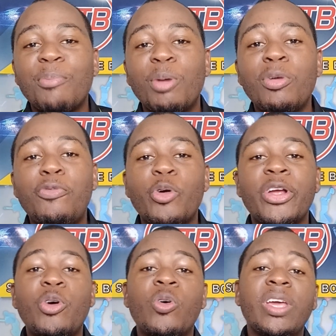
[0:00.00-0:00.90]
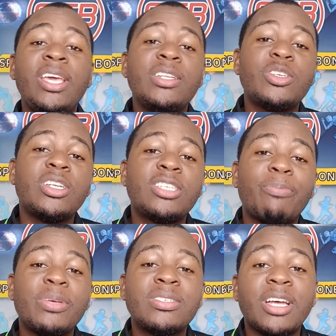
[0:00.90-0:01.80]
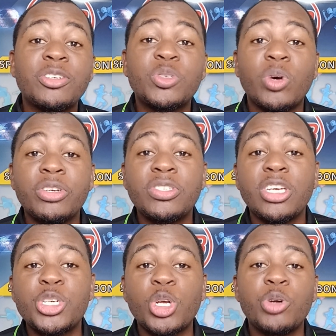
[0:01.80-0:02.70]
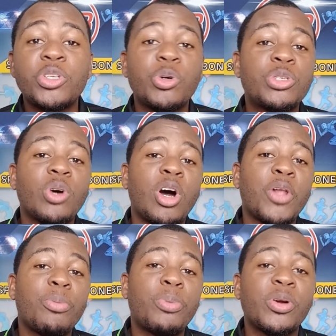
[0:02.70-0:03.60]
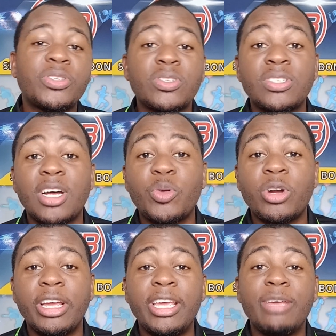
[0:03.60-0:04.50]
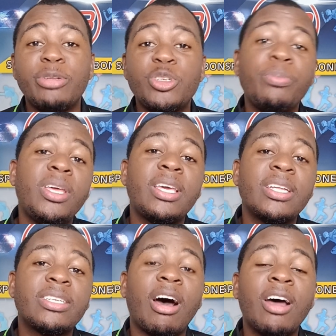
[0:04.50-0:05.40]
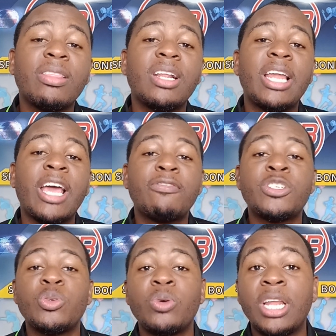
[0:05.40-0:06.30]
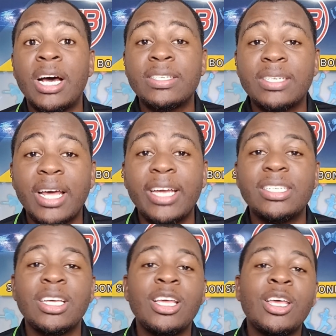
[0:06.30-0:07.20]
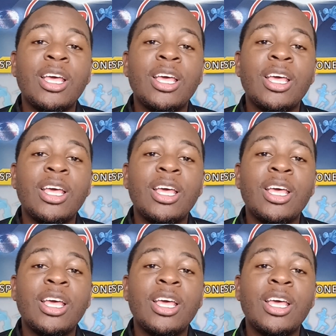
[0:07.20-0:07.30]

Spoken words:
But before we go into the topics, I just want to say a shout out to all the persons that were able to make it on the live show last night.